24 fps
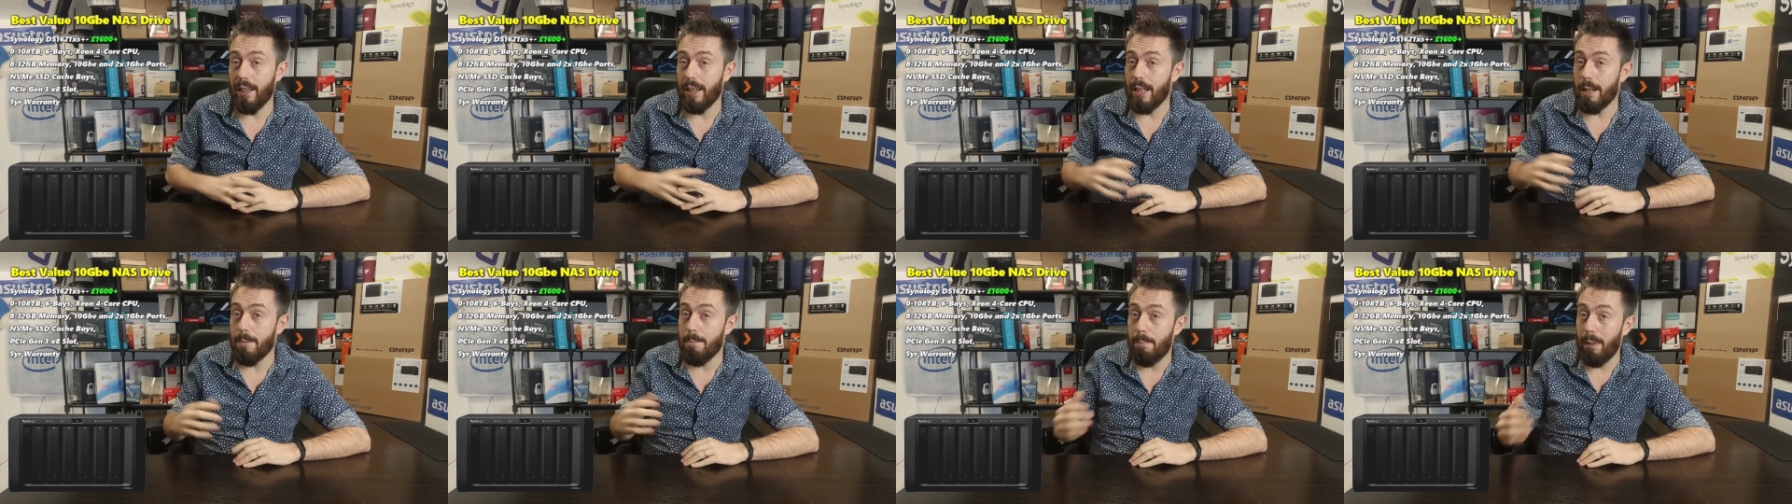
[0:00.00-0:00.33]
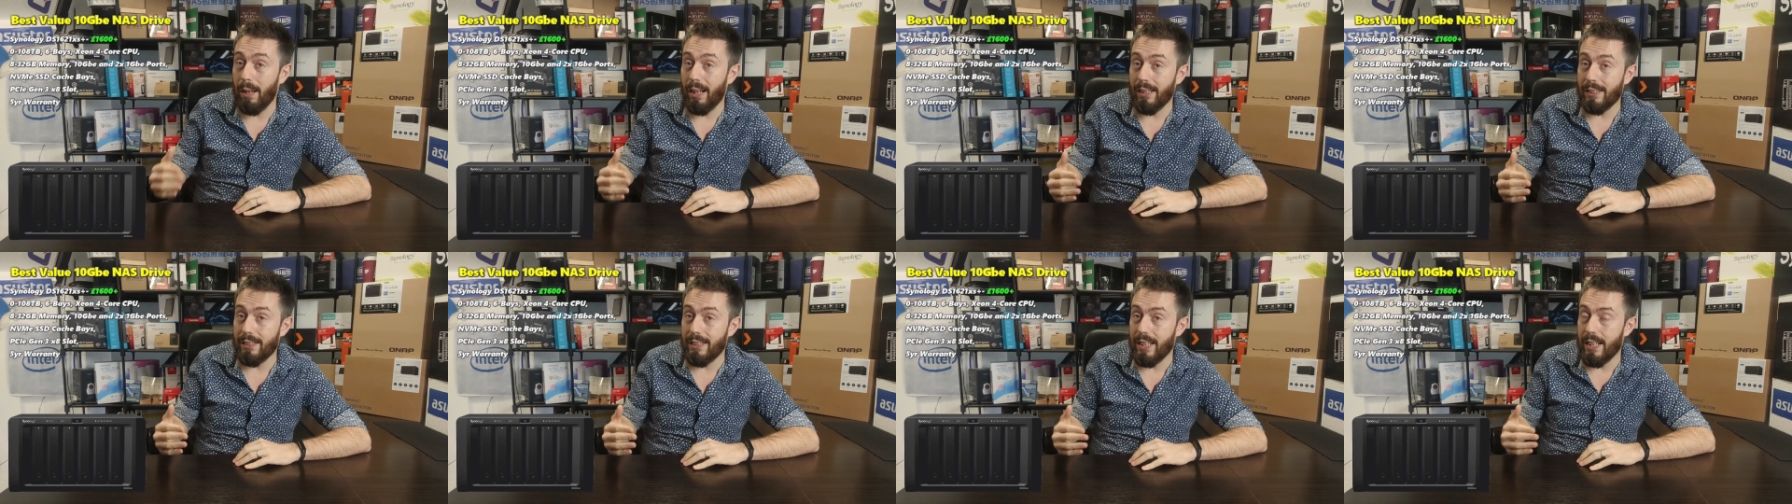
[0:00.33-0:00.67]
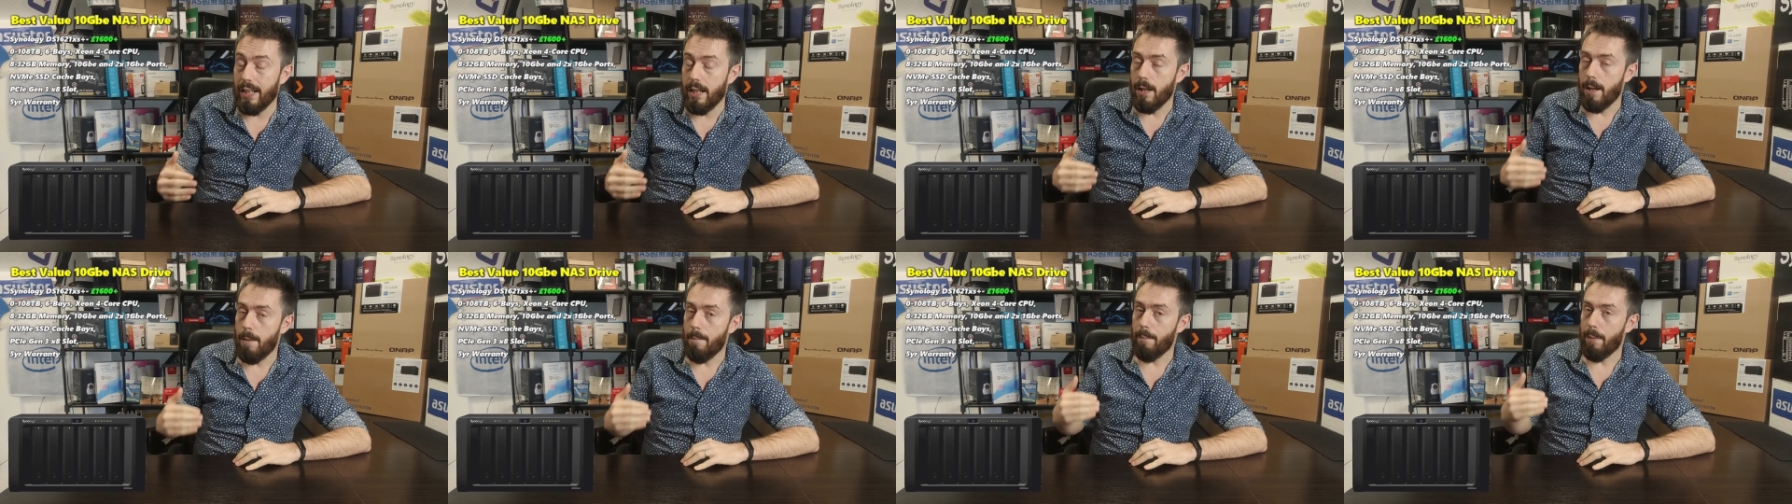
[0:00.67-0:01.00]
And the
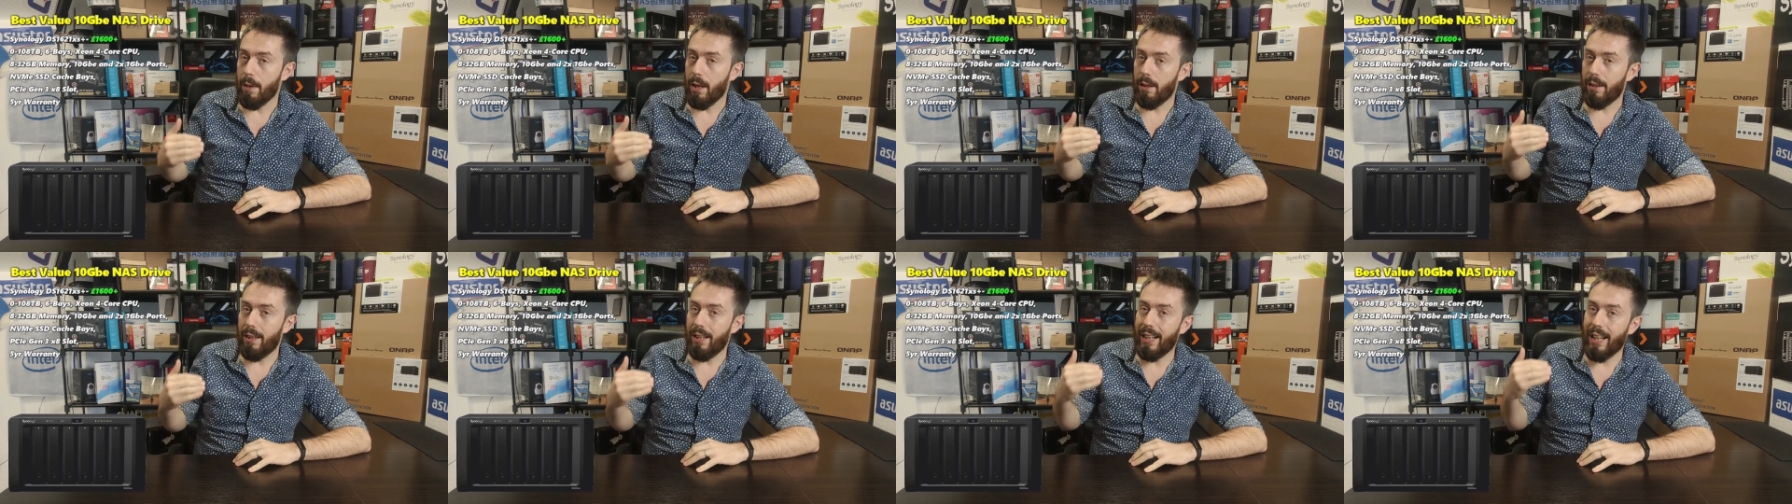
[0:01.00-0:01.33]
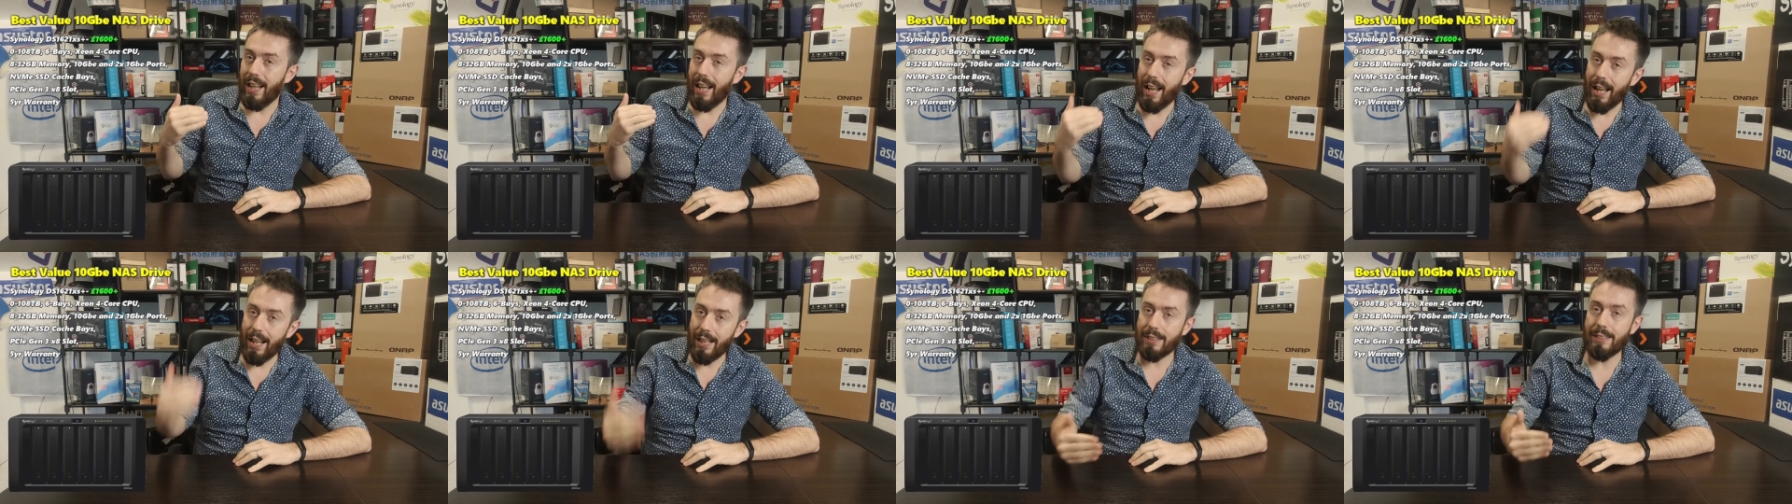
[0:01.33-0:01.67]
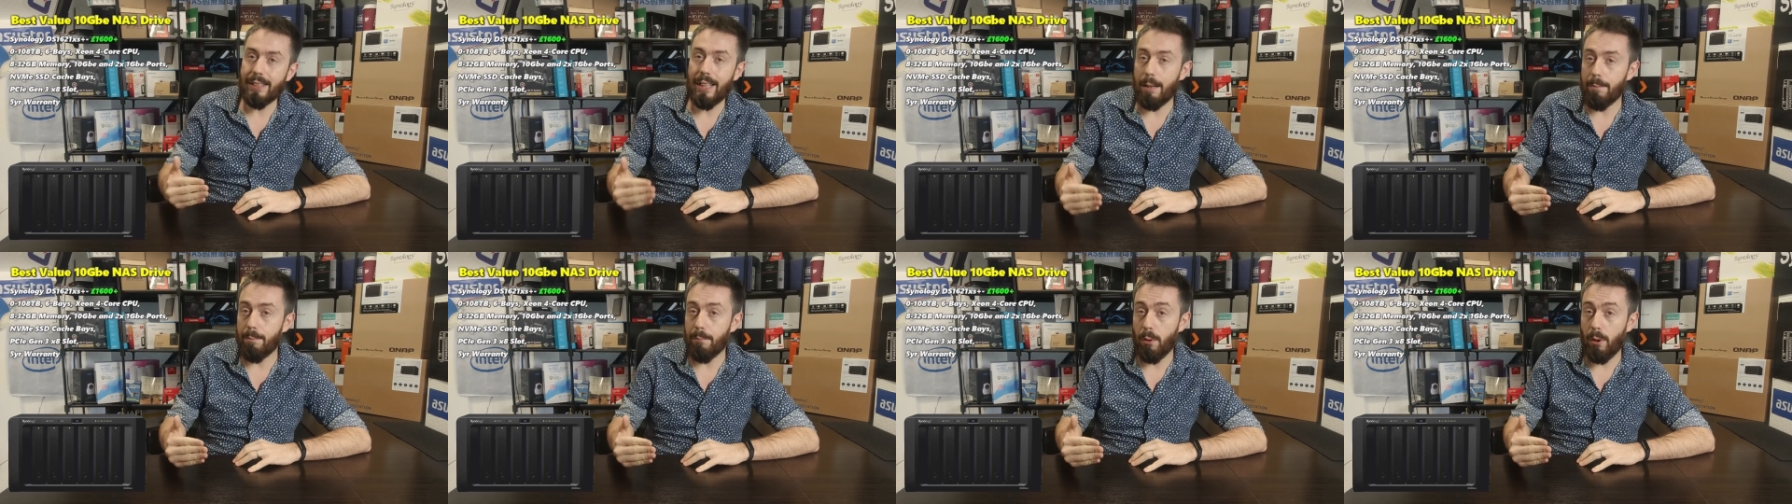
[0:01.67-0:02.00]
ability that it
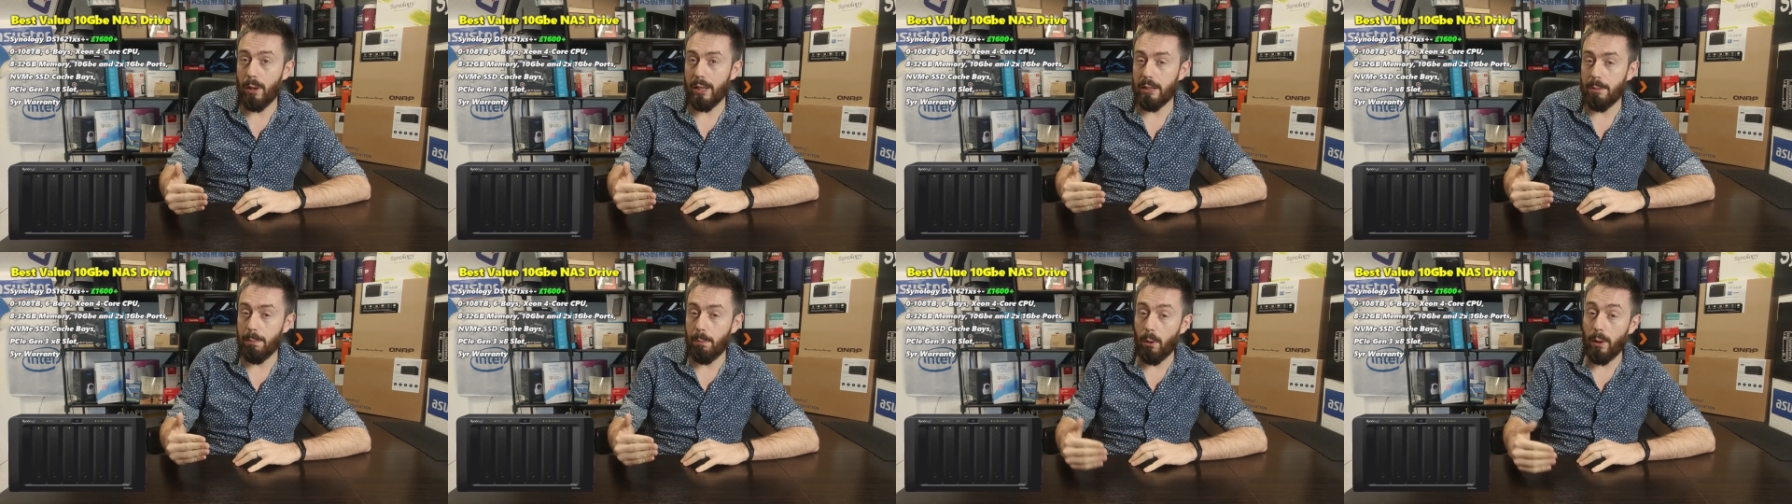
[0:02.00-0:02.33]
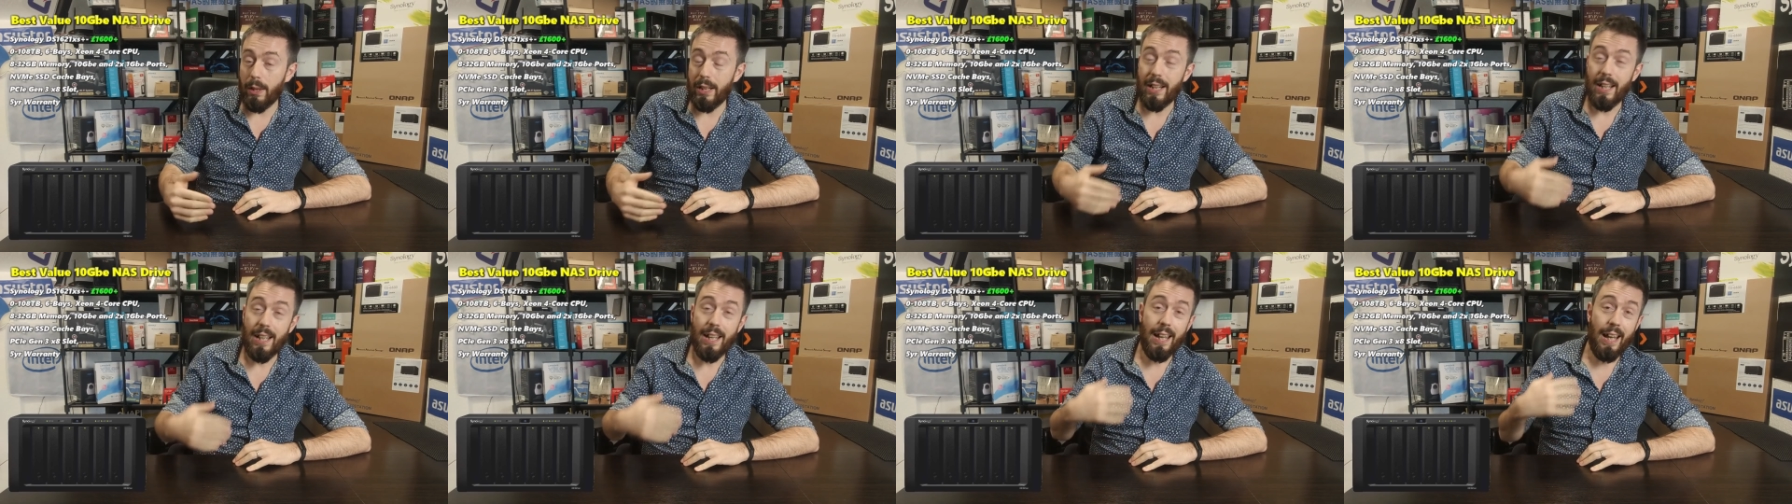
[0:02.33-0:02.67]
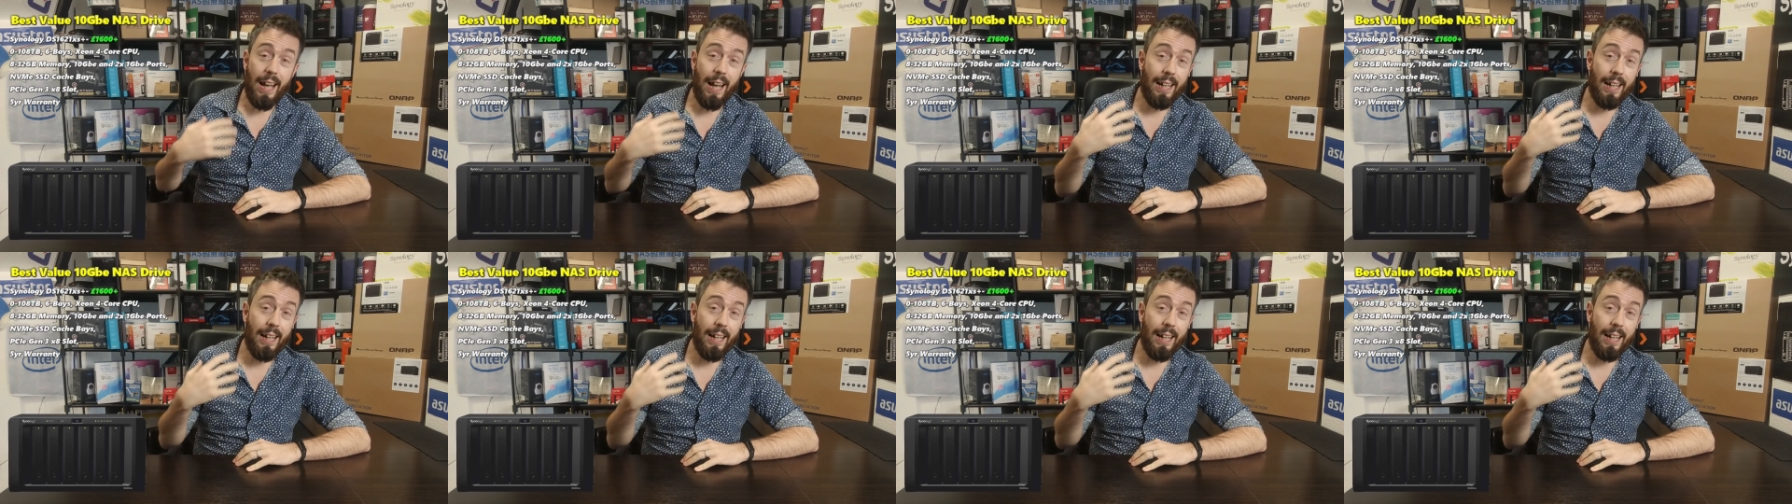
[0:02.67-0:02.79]
has that price point,